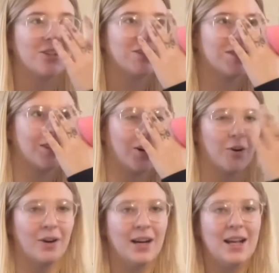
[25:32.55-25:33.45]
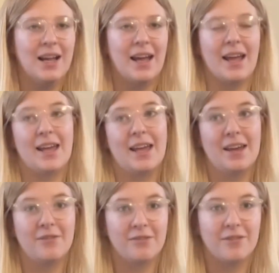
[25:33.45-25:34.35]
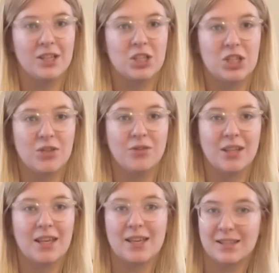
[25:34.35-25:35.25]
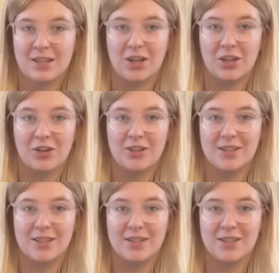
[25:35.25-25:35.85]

So if she really isn't hungry,